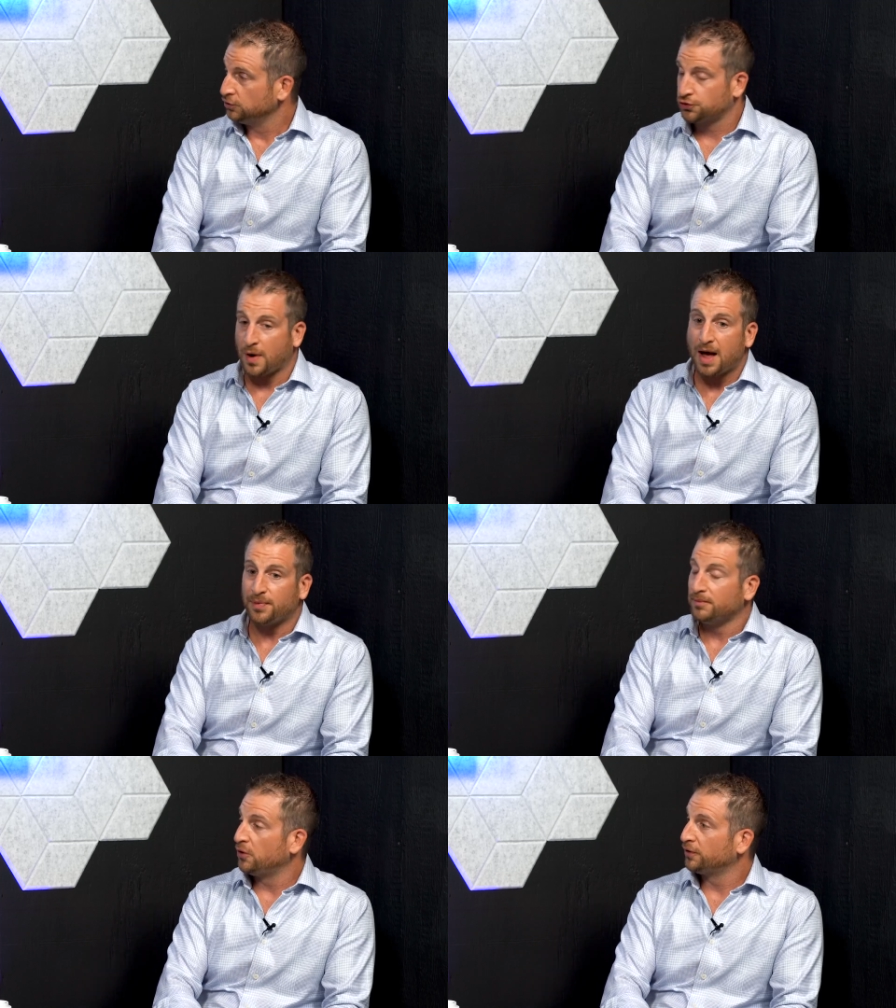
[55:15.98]

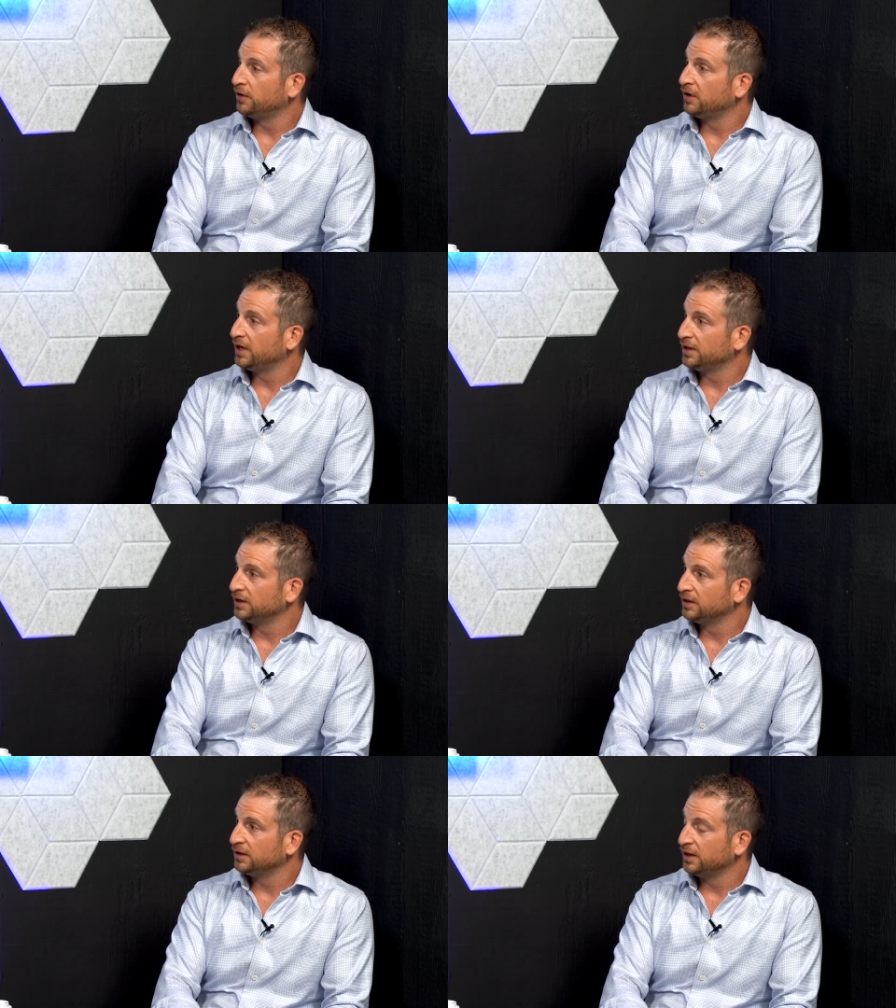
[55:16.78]
drop a motor in
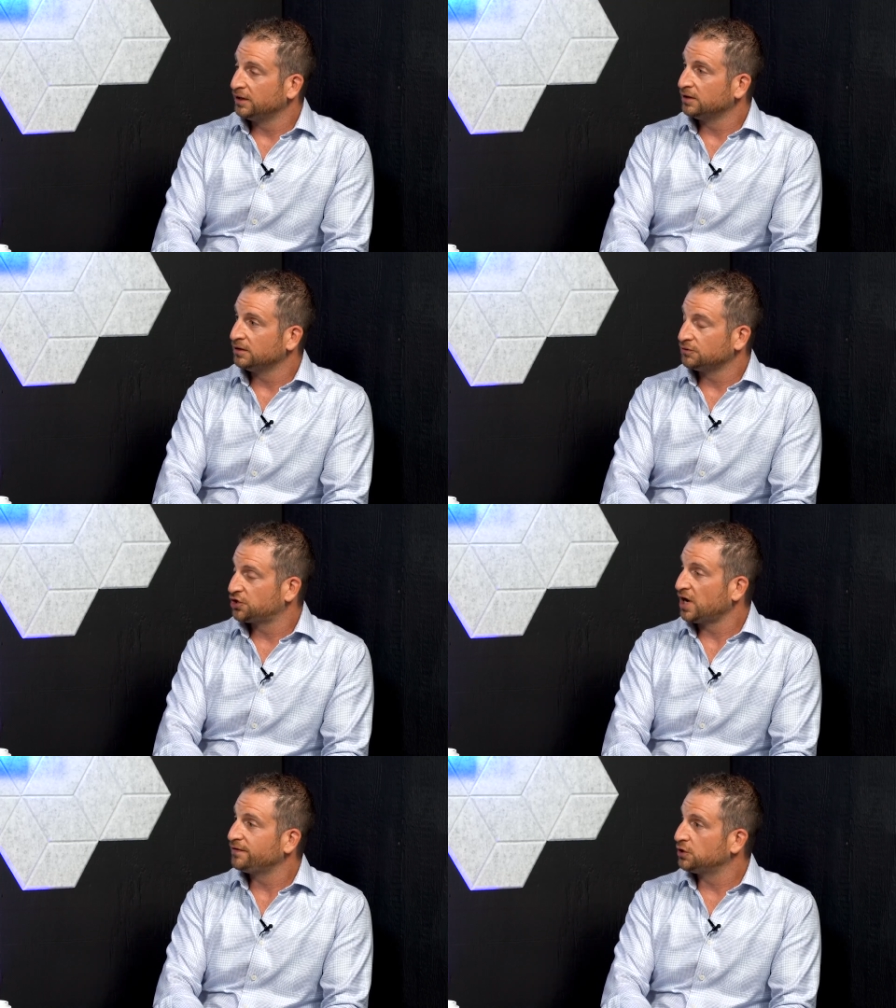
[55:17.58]
a
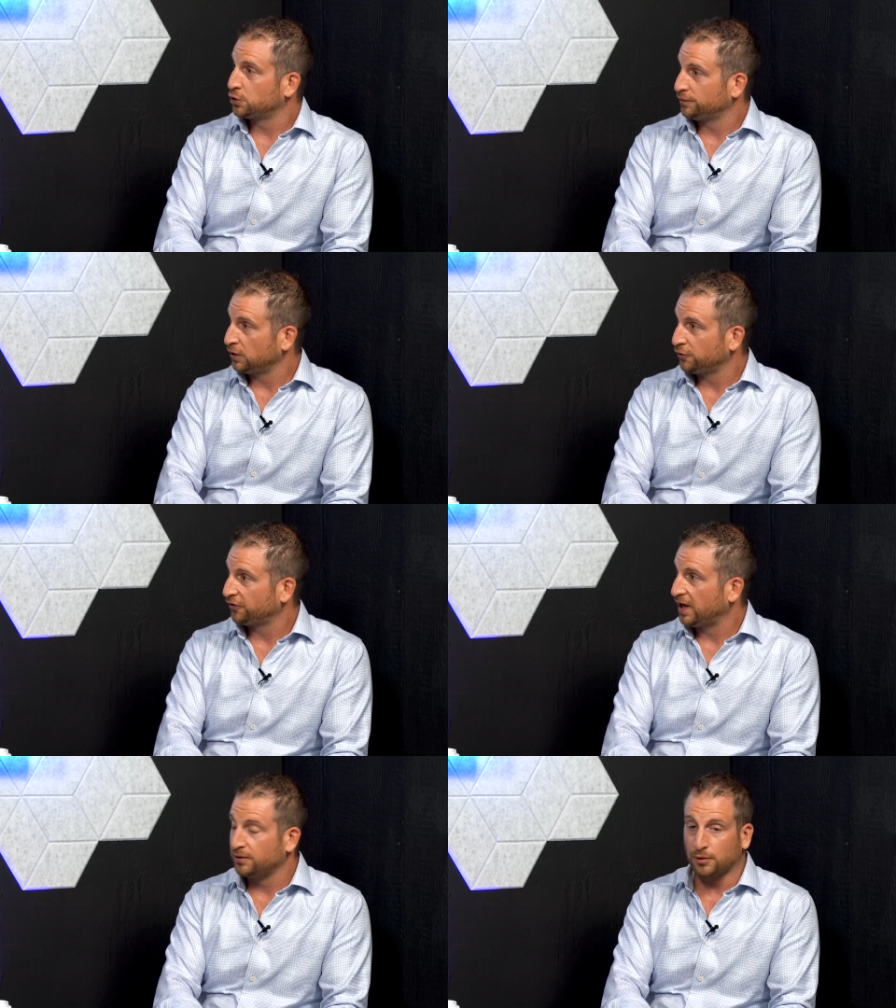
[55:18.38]
Chevy
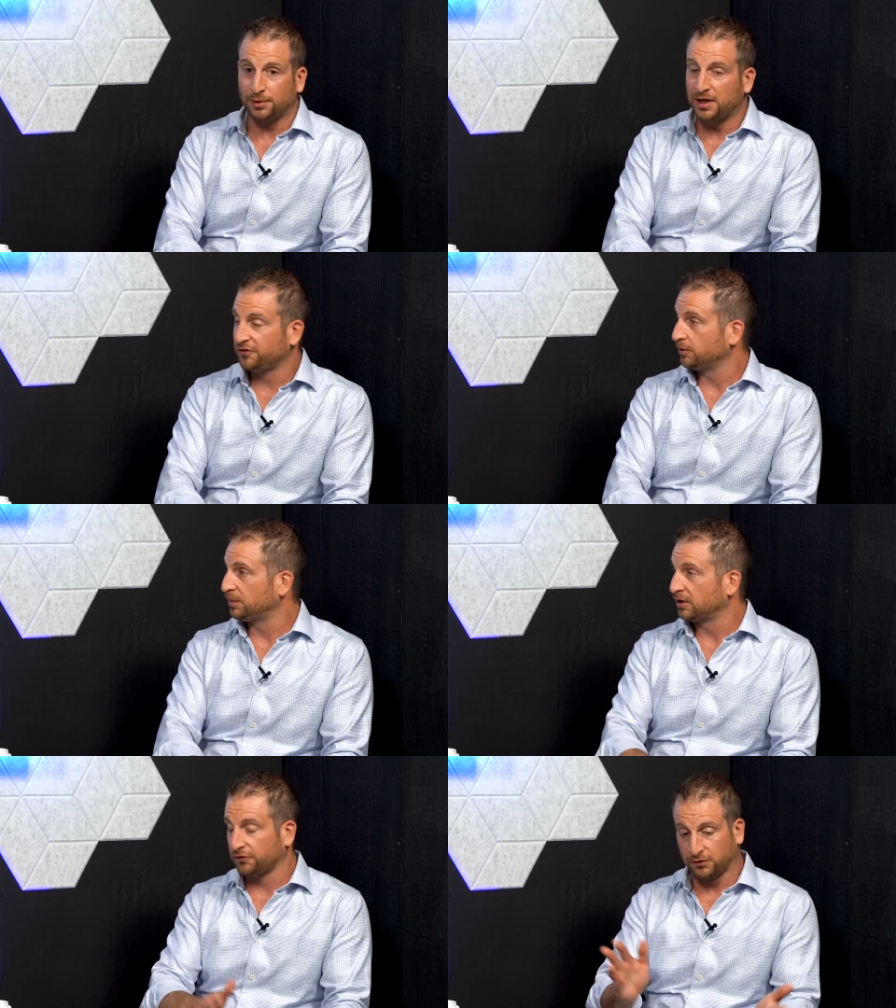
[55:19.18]
Traverse and replace it
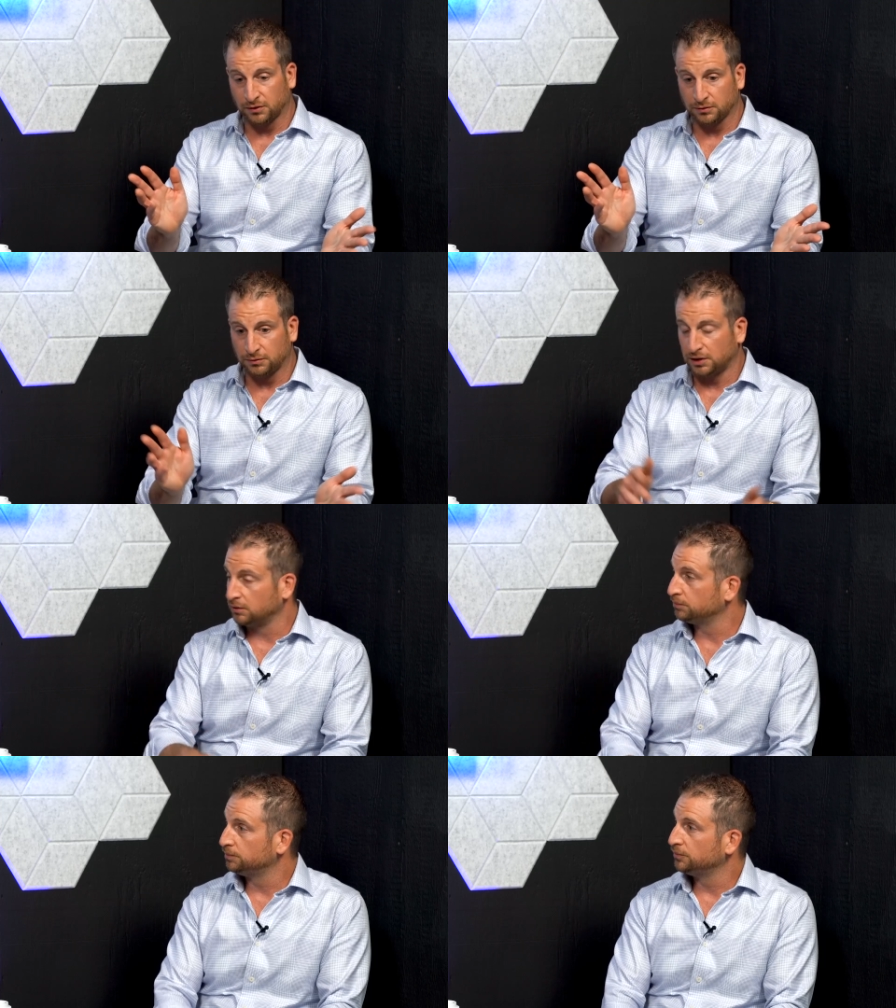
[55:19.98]
because
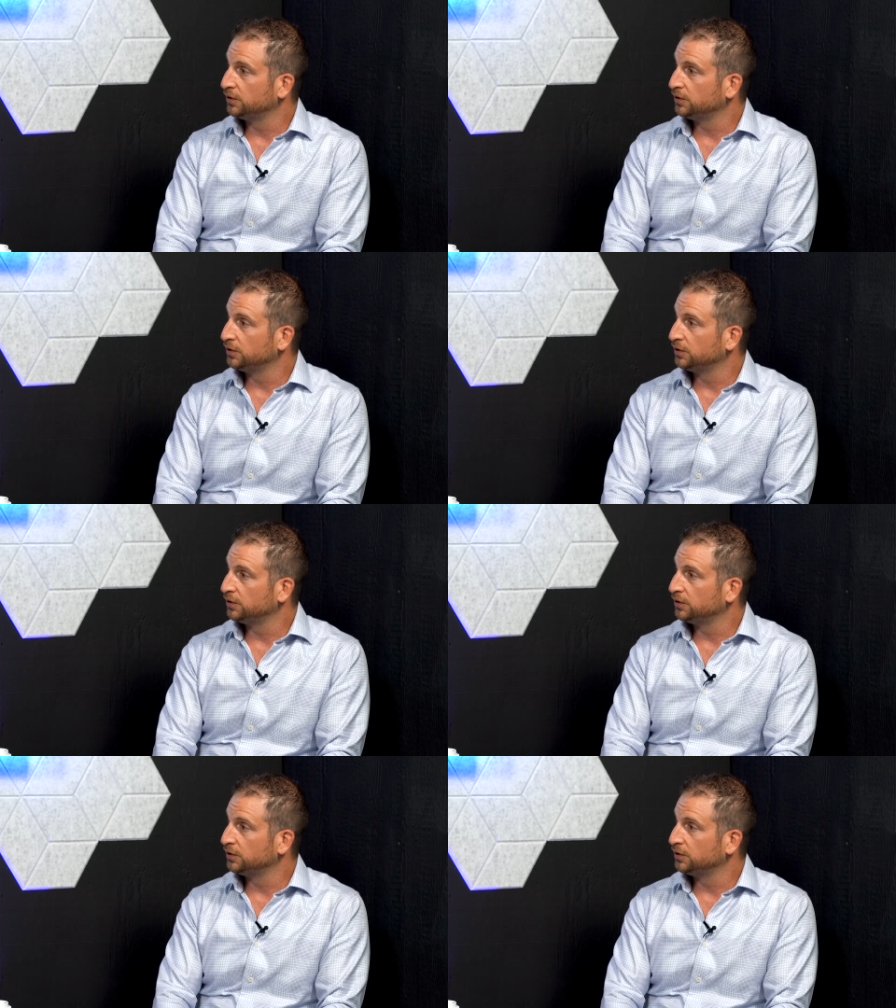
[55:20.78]
the,